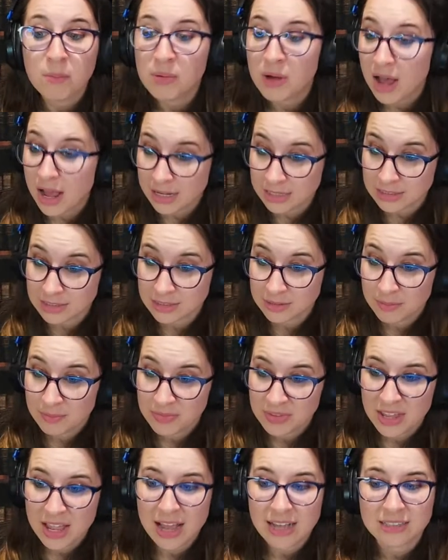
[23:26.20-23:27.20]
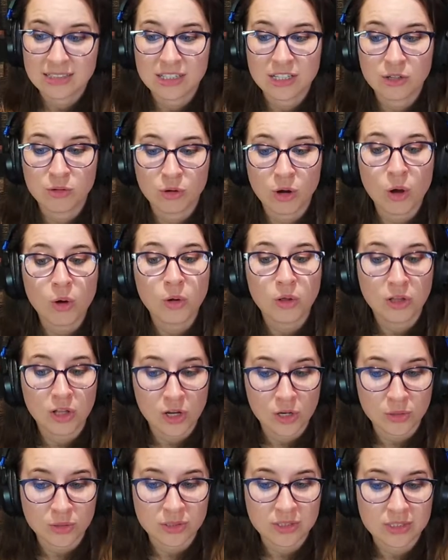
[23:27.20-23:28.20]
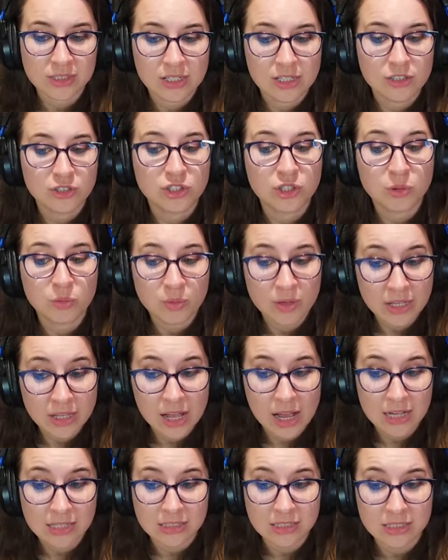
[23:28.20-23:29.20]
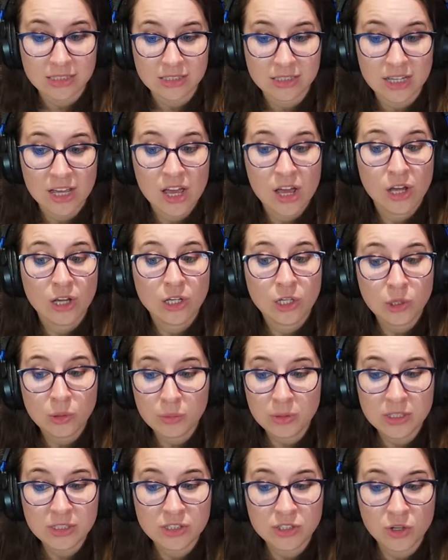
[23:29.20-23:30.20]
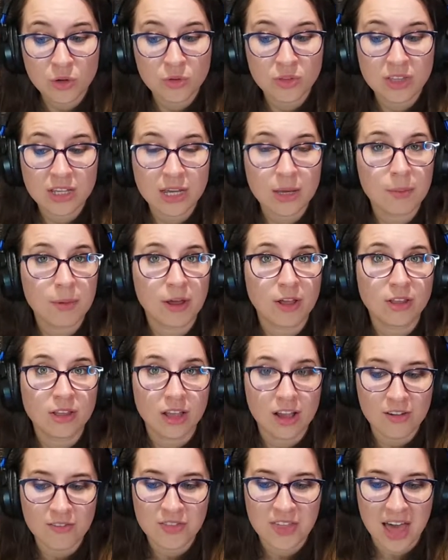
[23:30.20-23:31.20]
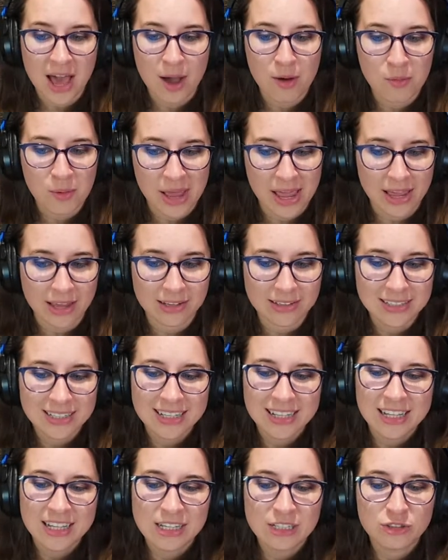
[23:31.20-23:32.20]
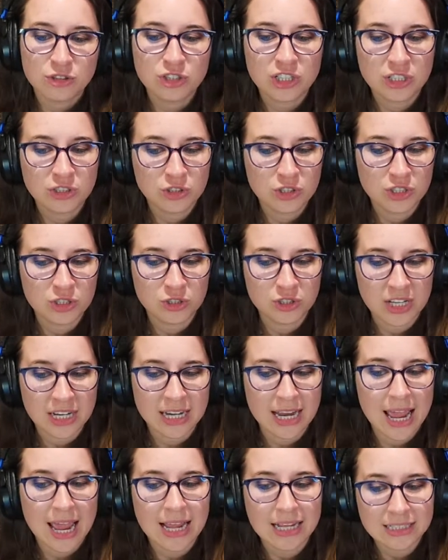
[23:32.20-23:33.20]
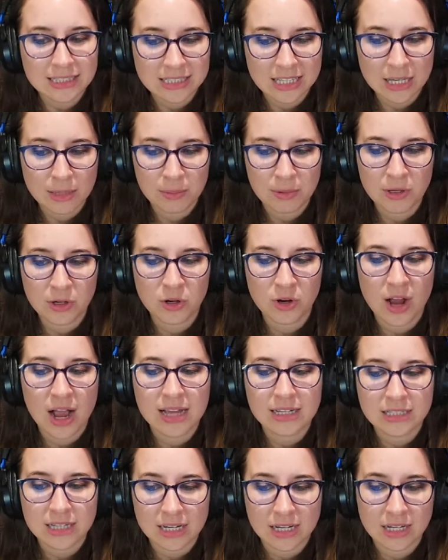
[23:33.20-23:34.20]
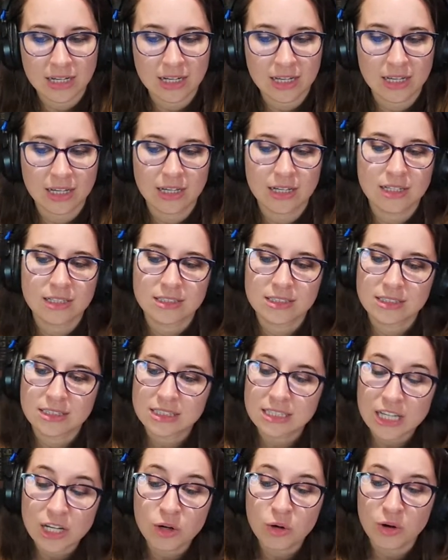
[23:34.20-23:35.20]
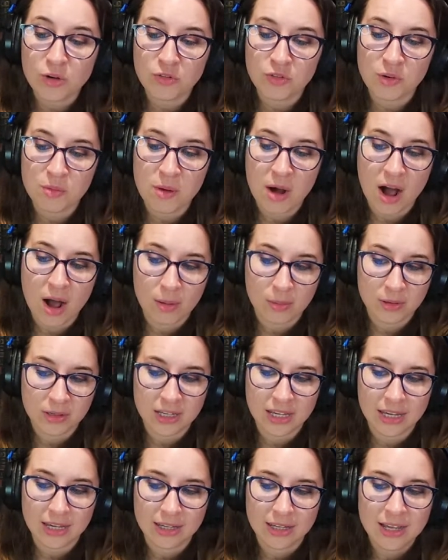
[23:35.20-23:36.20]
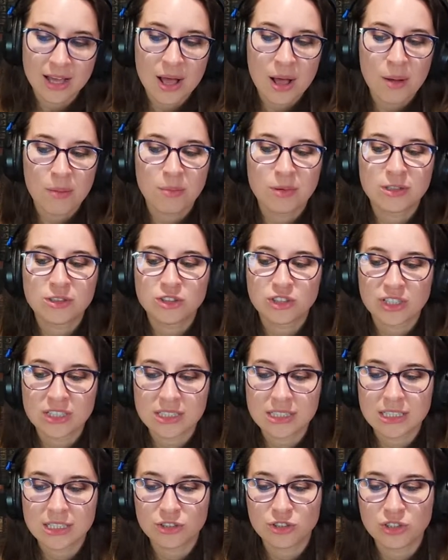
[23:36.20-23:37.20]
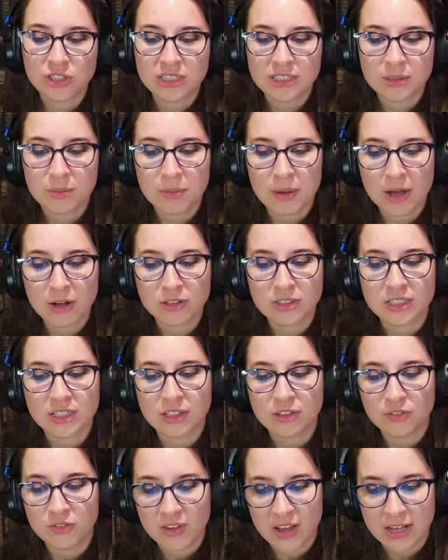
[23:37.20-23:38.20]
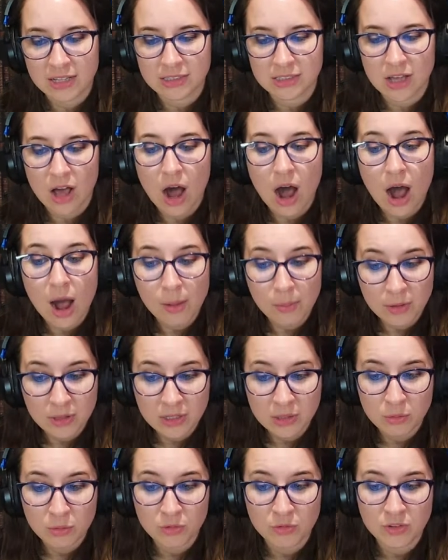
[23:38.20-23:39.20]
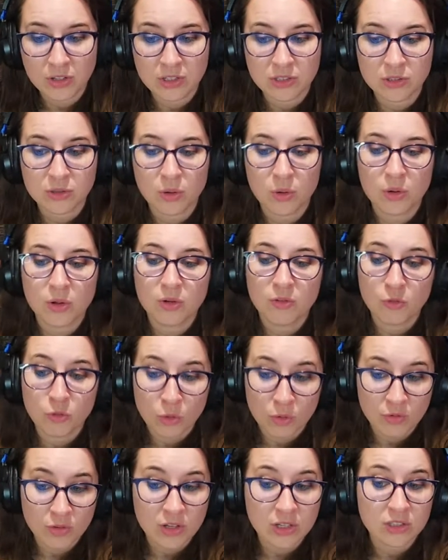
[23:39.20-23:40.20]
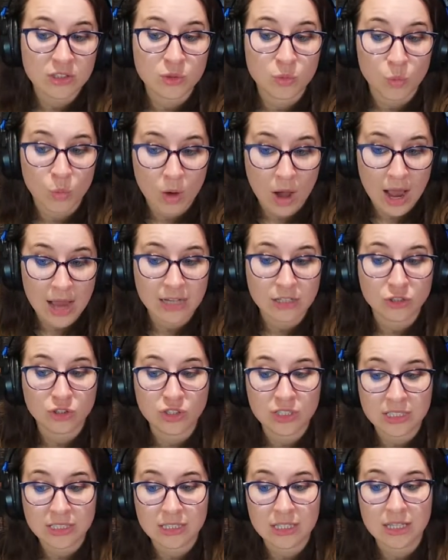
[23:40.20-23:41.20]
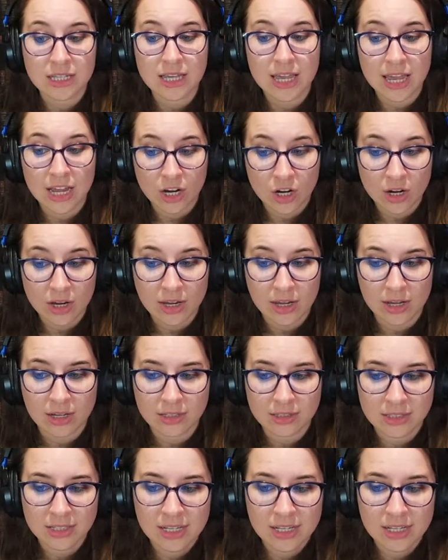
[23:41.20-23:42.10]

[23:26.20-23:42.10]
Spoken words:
But as they grow close, she realizes humans don't think about love that way. Shen hates keeping her identity secret from Homily, but just as she's about to confess, Homily reveals why she's in the area.